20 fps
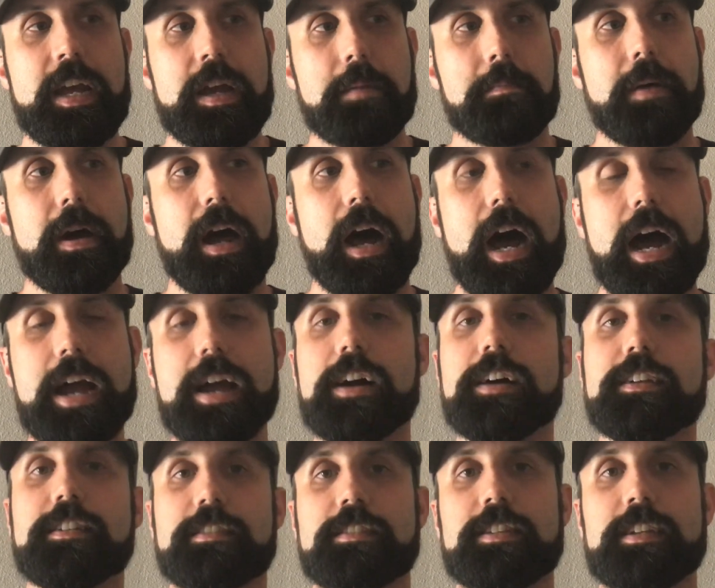But I
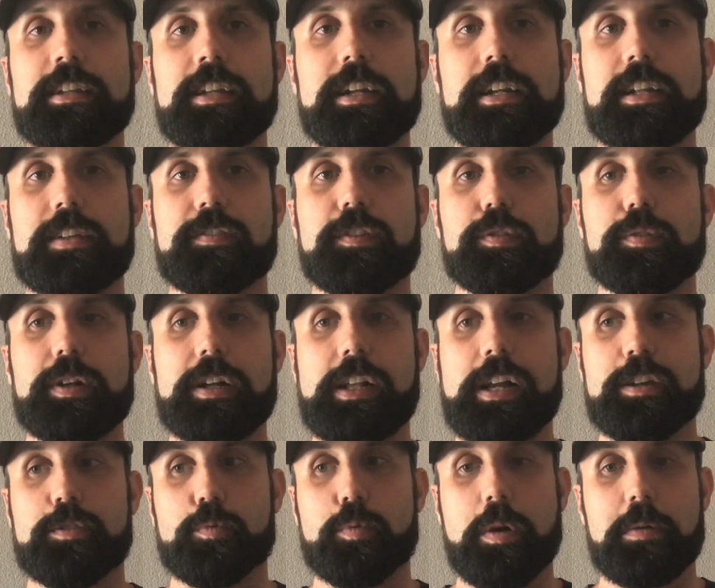honestly didn't even
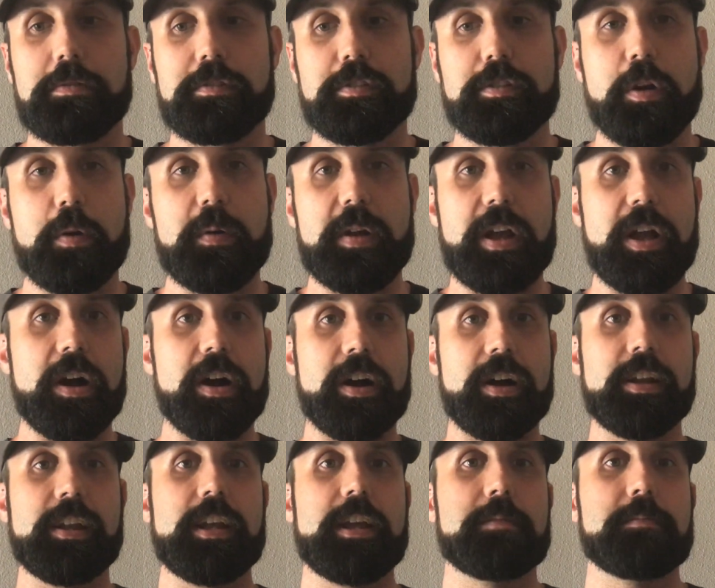realize what was going
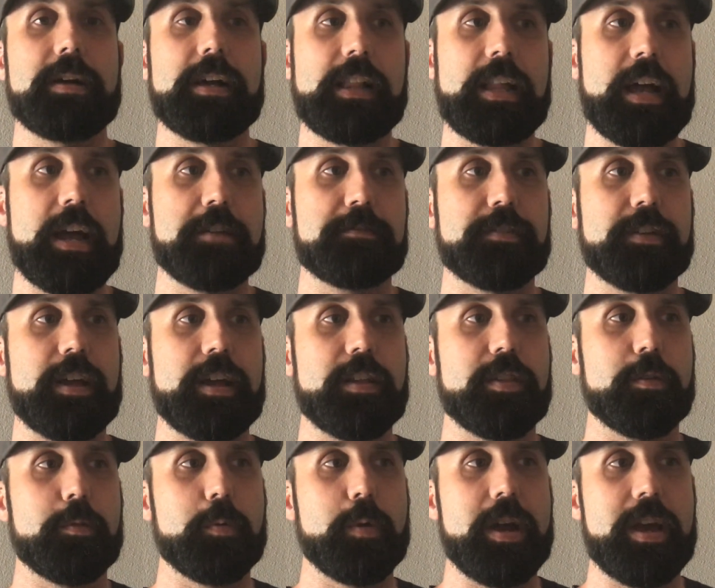on in my life and
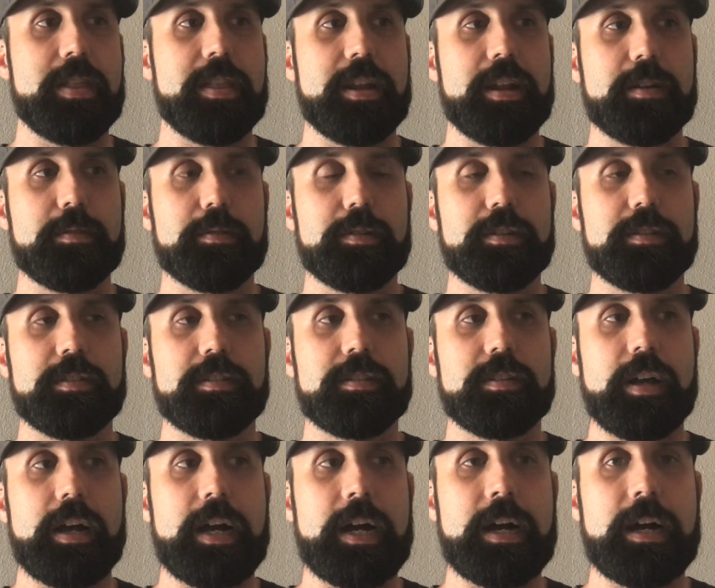the way that it was
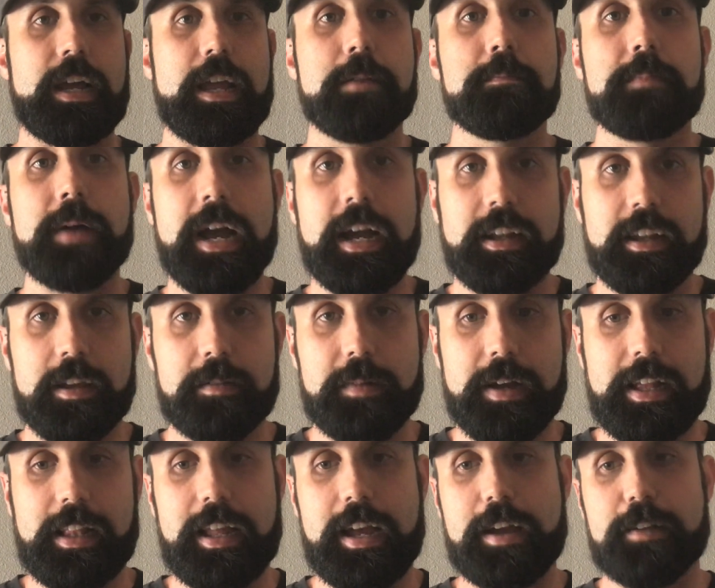impacting
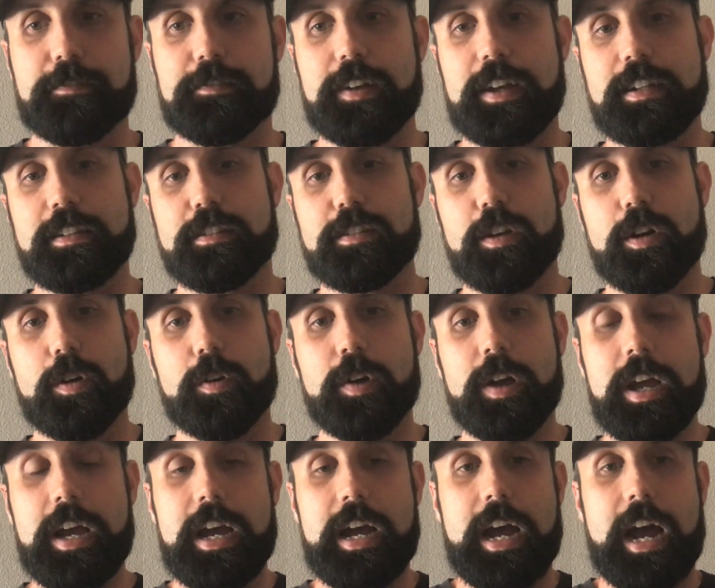my life. And so
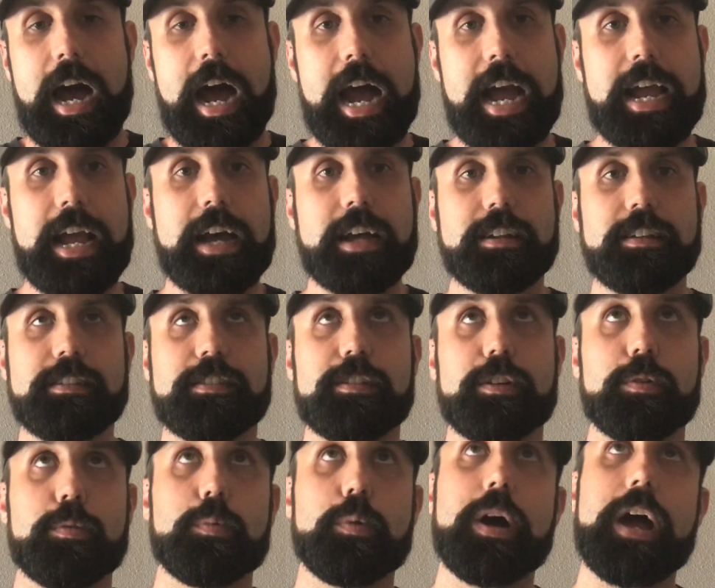
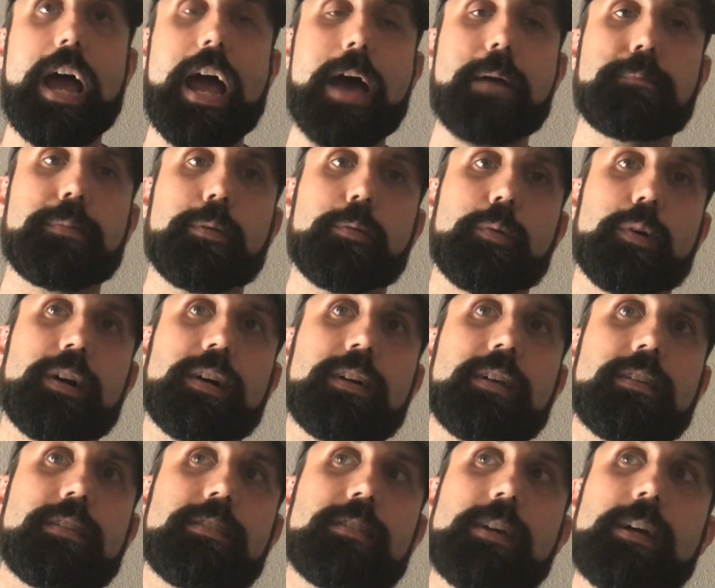what happened
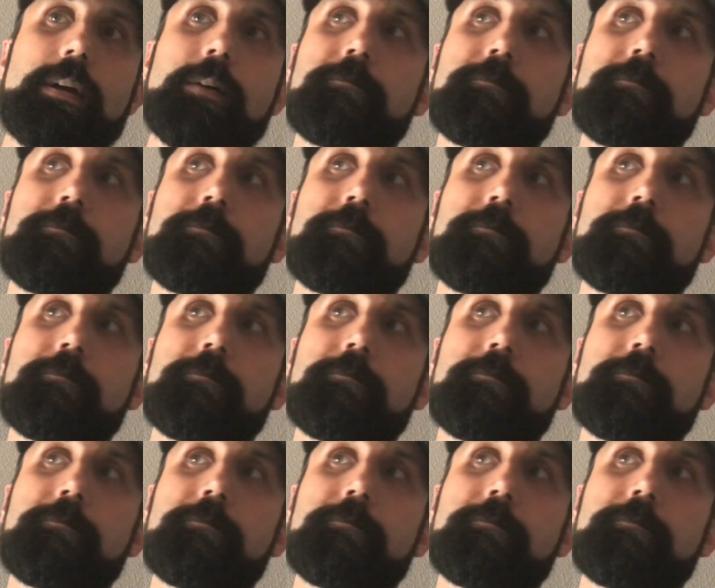was,